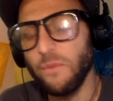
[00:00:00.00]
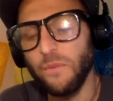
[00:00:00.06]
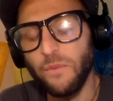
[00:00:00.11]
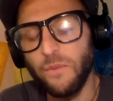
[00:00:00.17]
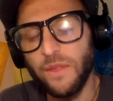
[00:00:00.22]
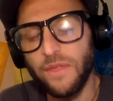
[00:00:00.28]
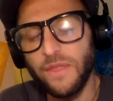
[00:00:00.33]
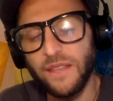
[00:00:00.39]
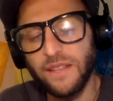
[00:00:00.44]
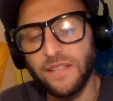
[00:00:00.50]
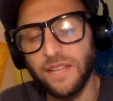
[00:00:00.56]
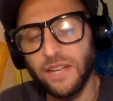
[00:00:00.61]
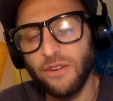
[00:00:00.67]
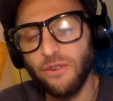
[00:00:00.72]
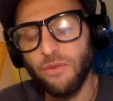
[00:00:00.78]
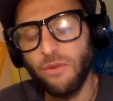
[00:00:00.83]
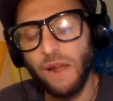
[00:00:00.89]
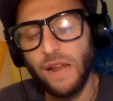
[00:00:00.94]
this
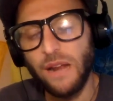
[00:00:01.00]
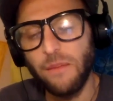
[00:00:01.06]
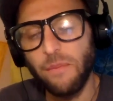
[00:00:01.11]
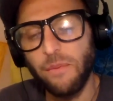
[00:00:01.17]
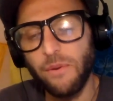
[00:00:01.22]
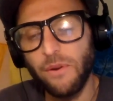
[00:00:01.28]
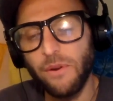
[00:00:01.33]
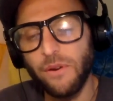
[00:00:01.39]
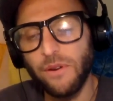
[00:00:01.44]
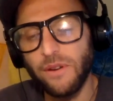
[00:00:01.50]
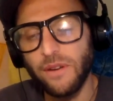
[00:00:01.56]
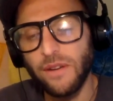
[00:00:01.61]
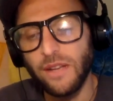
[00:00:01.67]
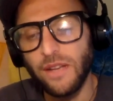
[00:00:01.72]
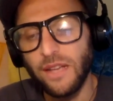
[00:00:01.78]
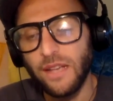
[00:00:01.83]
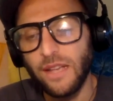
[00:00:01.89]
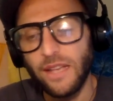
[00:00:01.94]
incredible
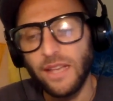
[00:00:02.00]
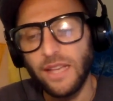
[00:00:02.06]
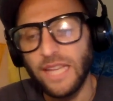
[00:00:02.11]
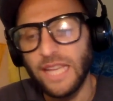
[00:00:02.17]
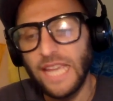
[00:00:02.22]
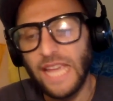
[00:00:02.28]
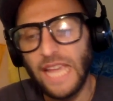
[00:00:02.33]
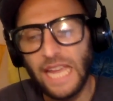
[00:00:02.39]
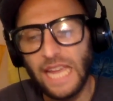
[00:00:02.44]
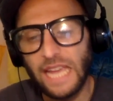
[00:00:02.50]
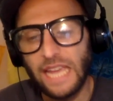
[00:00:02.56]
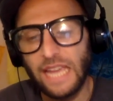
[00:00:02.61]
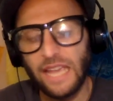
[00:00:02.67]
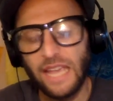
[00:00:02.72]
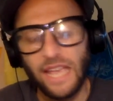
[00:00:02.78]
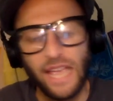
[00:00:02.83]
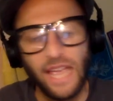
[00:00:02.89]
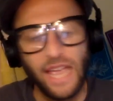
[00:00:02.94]
kick,
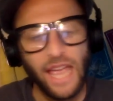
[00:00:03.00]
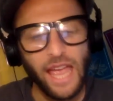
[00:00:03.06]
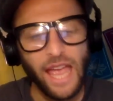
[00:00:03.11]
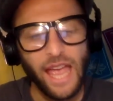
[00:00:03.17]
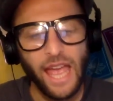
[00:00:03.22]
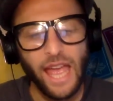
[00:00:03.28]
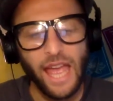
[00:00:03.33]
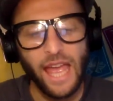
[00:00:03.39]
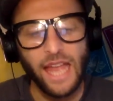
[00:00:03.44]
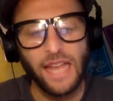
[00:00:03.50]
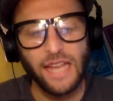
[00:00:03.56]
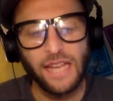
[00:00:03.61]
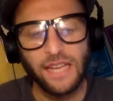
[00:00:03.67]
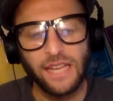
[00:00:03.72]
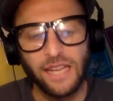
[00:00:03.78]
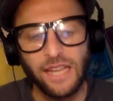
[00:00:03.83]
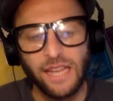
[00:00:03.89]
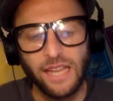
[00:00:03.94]

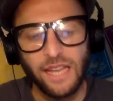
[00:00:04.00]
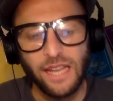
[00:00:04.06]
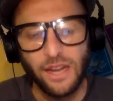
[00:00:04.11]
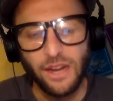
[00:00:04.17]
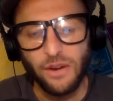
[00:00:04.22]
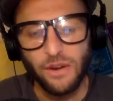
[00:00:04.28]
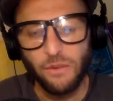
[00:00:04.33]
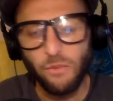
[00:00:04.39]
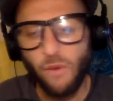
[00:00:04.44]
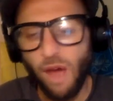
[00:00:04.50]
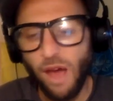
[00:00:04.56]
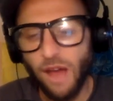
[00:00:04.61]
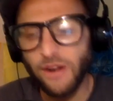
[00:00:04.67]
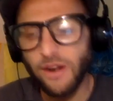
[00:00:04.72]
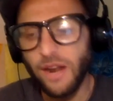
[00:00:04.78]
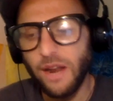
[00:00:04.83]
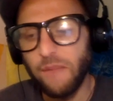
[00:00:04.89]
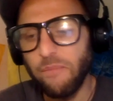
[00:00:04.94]
and her
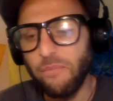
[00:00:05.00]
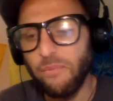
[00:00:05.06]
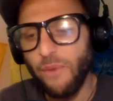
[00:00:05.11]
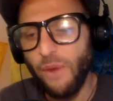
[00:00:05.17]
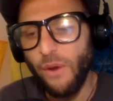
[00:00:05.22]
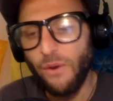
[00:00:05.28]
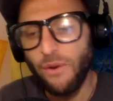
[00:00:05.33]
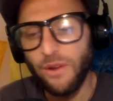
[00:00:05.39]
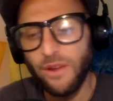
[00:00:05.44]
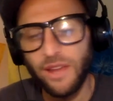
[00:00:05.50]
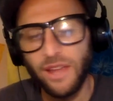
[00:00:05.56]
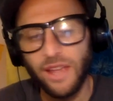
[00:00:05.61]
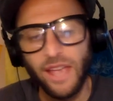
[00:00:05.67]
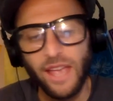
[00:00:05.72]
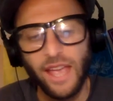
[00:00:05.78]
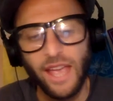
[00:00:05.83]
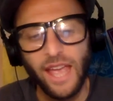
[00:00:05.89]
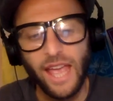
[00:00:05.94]
water had broke,
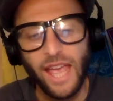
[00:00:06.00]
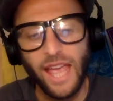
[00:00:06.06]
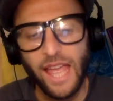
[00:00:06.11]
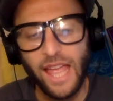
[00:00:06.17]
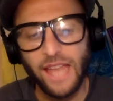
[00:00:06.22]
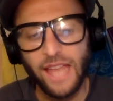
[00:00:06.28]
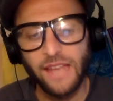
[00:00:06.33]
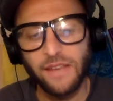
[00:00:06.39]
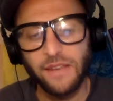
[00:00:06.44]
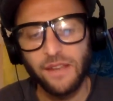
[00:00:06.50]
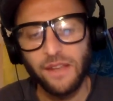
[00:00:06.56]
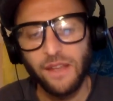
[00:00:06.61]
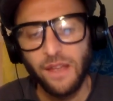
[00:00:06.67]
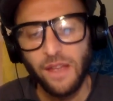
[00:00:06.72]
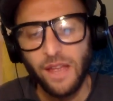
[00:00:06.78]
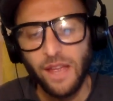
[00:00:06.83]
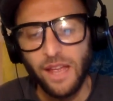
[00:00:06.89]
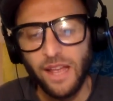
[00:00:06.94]
and
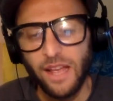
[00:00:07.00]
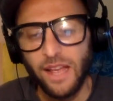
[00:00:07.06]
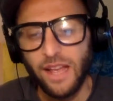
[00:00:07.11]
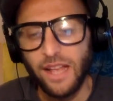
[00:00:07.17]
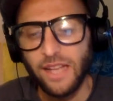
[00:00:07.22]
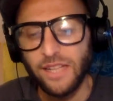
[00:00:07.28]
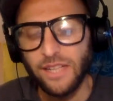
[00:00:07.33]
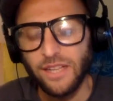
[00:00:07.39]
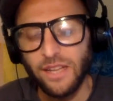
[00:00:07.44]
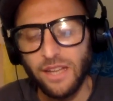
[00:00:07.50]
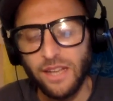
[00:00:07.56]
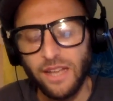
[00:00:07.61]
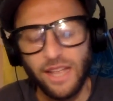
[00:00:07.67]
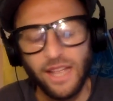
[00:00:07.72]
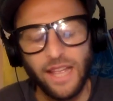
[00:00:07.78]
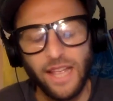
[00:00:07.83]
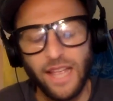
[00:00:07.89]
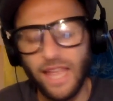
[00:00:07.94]

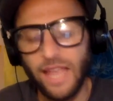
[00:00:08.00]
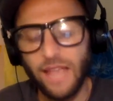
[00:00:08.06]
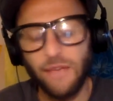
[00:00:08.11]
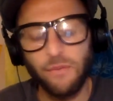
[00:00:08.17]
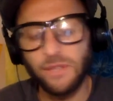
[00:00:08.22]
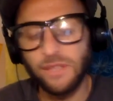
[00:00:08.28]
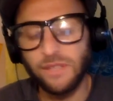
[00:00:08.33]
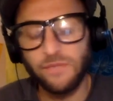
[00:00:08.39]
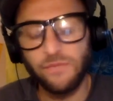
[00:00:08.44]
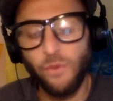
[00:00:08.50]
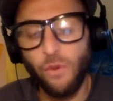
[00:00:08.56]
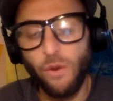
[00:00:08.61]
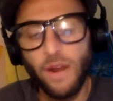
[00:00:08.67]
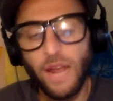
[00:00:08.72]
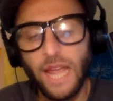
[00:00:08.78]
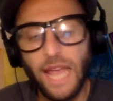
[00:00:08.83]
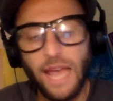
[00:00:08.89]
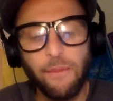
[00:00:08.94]
it was
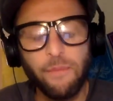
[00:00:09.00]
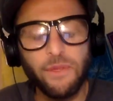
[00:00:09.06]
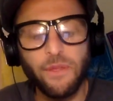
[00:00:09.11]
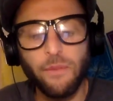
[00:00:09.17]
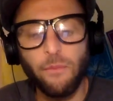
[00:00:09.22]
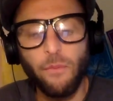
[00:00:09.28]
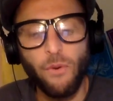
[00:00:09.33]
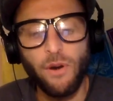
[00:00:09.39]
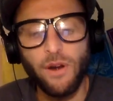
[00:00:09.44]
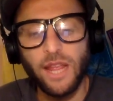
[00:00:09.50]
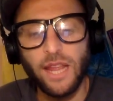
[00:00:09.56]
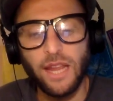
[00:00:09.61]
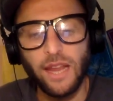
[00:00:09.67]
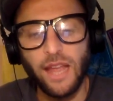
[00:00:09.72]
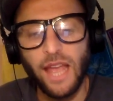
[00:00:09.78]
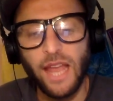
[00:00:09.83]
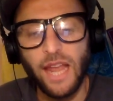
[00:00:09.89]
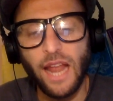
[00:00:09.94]
4 a.m. in the
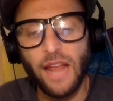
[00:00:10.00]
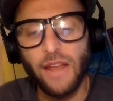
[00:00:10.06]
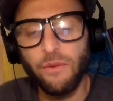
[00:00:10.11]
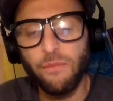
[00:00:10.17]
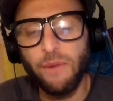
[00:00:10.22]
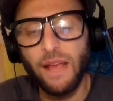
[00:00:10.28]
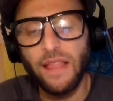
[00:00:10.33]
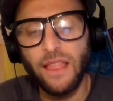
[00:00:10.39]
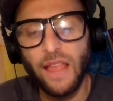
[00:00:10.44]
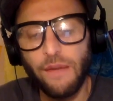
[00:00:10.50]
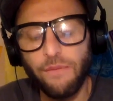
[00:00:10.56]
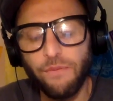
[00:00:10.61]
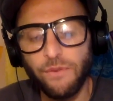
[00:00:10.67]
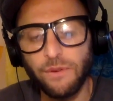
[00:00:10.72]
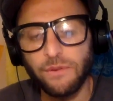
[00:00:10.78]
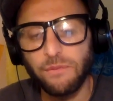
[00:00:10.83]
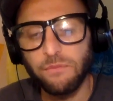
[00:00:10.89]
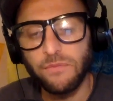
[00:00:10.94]
morning, and I knew my
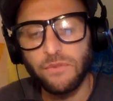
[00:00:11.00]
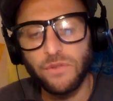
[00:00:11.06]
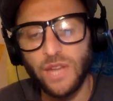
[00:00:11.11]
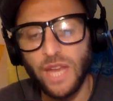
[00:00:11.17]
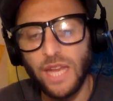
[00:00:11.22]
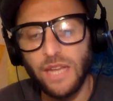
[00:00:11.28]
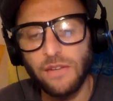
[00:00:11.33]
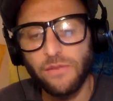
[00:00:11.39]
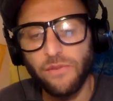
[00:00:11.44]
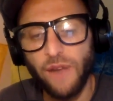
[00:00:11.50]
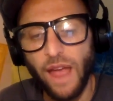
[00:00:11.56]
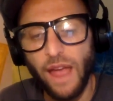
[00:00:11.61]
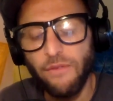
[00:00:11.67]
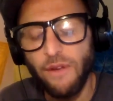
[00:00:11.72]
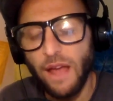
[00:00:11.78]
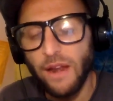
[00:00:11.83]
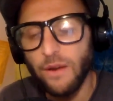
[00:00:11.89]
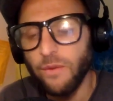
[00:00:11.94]
life would change
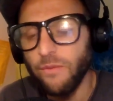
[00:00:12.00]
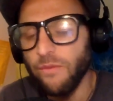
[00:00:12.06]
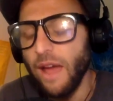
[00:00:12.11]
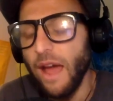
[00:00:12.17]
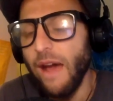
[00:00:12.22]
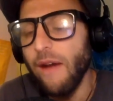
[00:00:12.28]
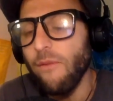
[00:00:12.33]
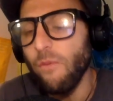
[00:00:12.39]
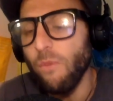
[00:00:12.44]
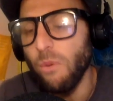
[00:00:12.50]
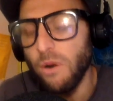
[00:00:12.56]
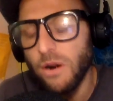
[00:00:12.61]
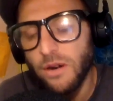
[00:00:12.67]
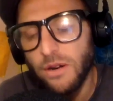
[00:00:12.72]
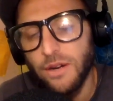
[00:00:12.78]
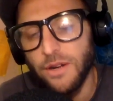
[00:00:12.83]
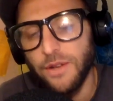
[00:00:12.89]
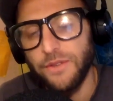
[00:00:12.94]
forever. I don't even have
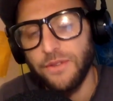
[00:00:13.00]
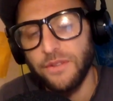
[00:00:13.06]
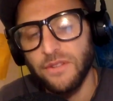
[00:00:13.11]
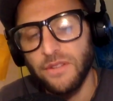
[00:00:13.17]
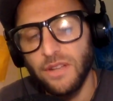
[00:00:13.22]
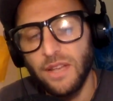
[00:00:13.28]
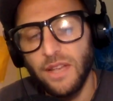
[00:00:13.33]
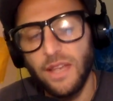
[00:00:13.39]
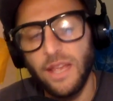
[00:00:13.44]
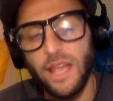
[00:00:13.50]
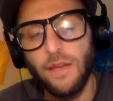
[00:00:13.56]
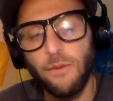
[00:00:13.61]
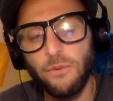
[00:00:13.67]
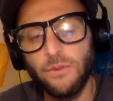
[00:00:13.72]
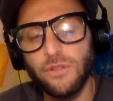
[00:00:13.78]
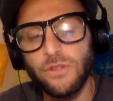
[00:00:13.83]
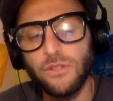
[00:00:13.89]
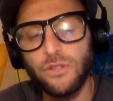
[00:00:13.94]
words. It
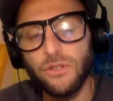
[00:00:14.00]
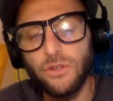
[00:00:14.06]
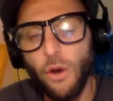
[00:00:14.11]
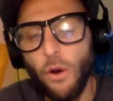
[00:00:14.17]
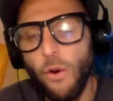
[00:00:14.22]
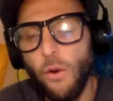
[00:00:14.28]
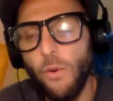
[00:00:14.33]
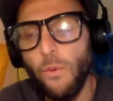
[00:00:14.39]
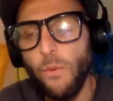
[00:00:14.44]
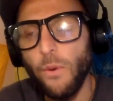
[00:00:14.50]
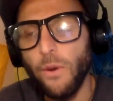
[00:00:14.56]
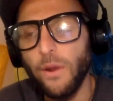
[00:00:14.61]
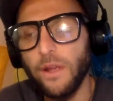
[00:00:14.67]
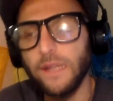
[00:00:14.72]
was so